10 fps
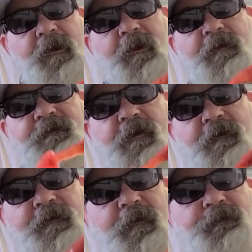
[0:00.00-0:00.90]
it
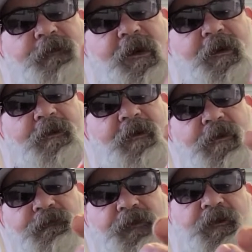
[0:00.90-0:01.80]
starts out red,
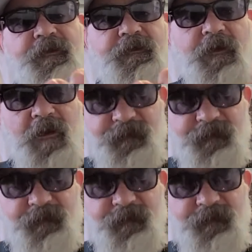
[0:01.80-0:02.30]
finishes off